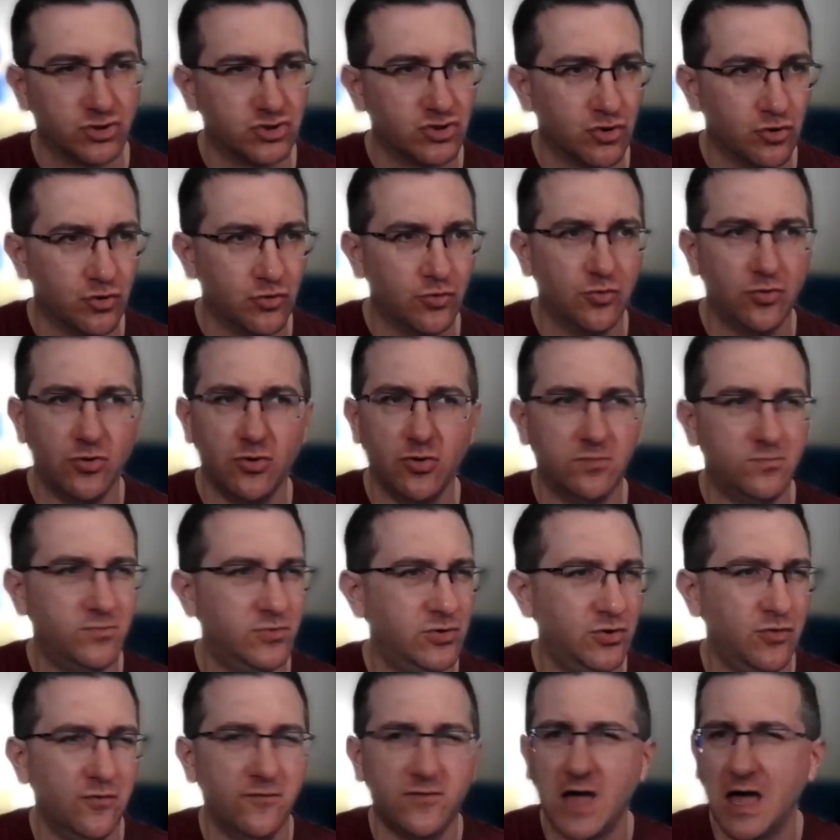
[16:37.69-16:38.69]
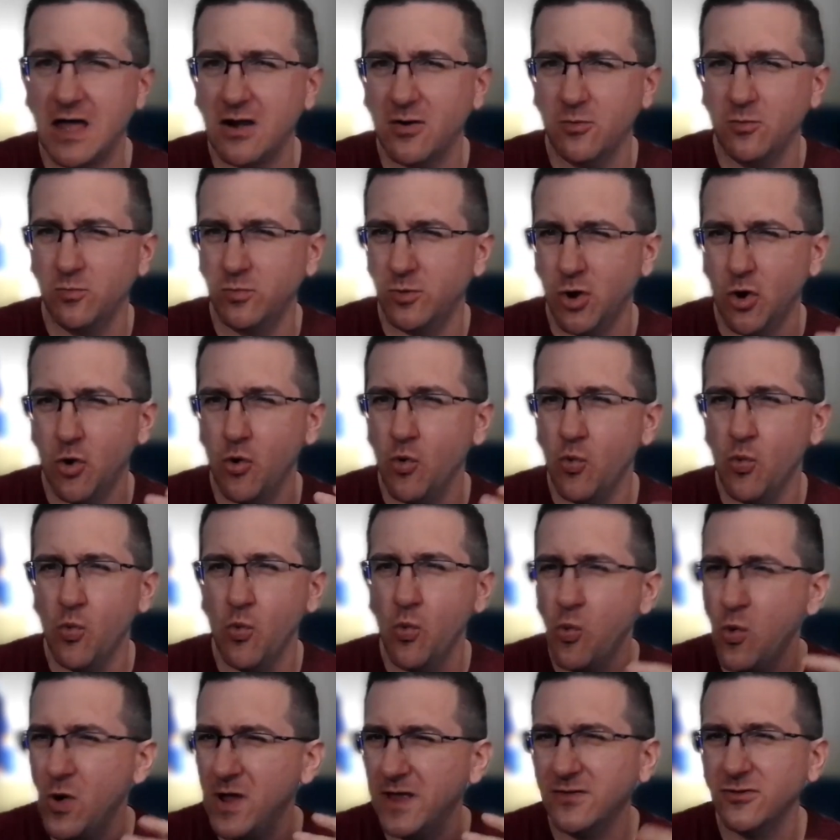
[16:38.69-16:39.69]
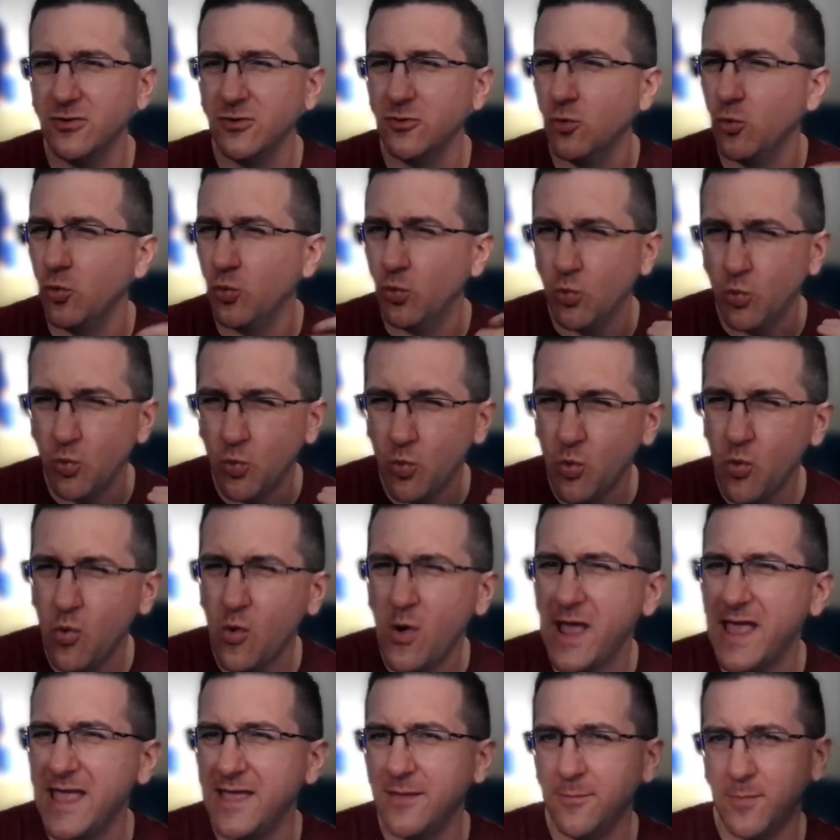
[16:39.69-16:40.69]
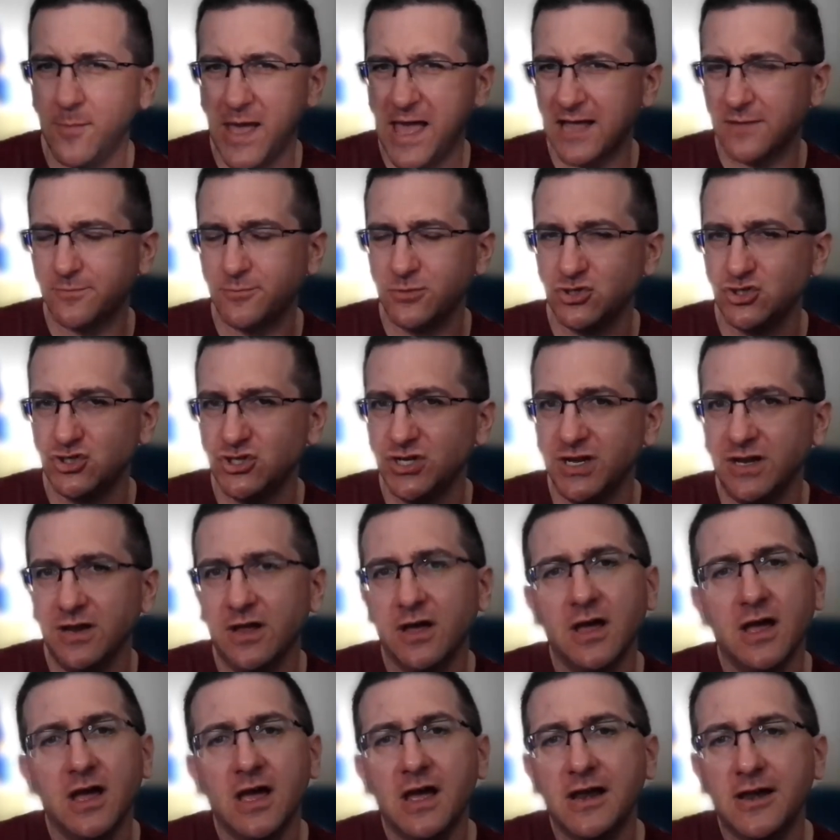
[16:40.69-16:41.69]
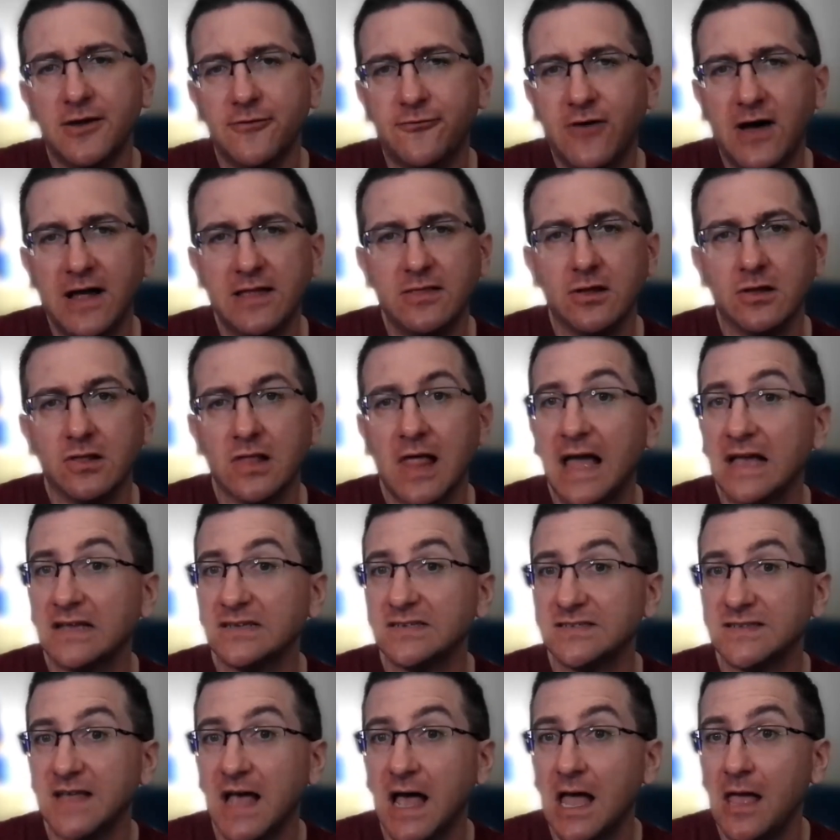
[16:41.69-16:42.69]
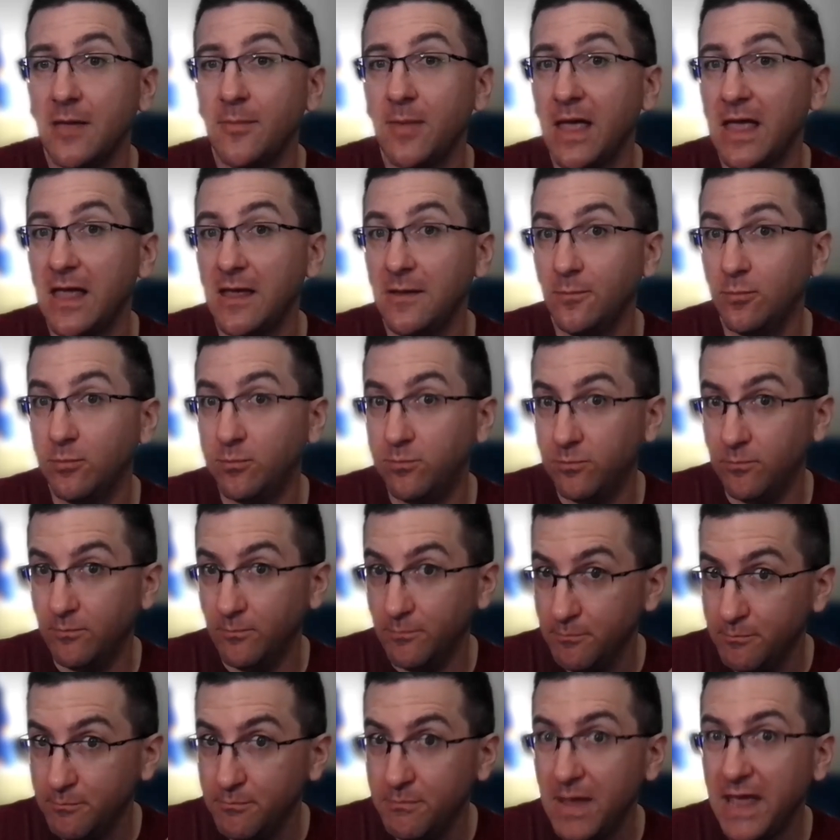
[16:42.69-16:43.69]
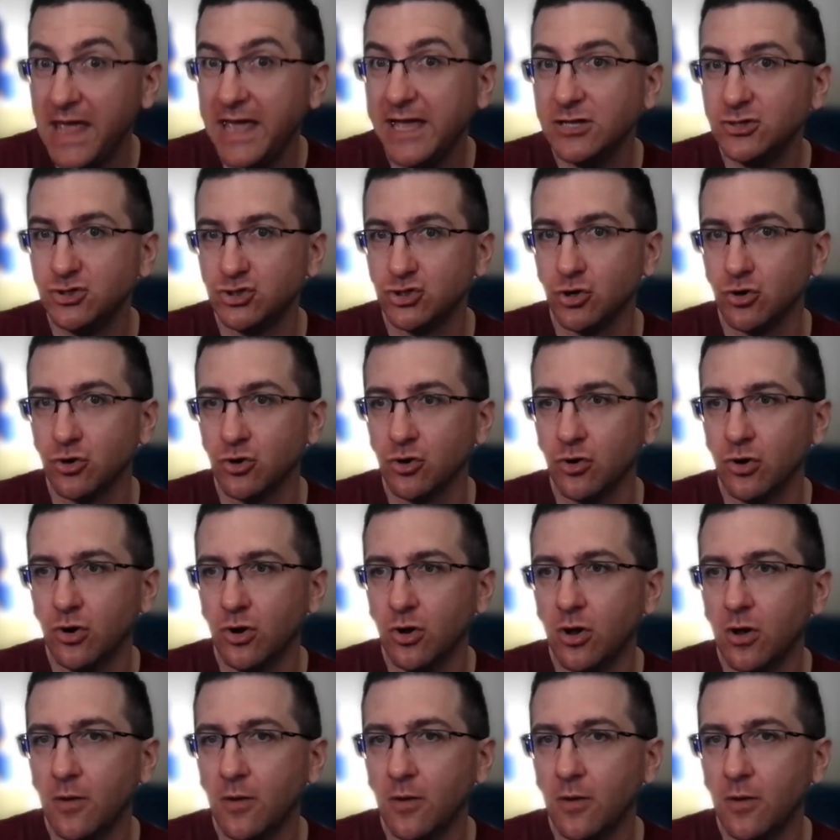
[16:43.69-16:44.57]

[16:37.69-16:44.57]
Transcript: So you've got to go into the way back machine to find the last time a major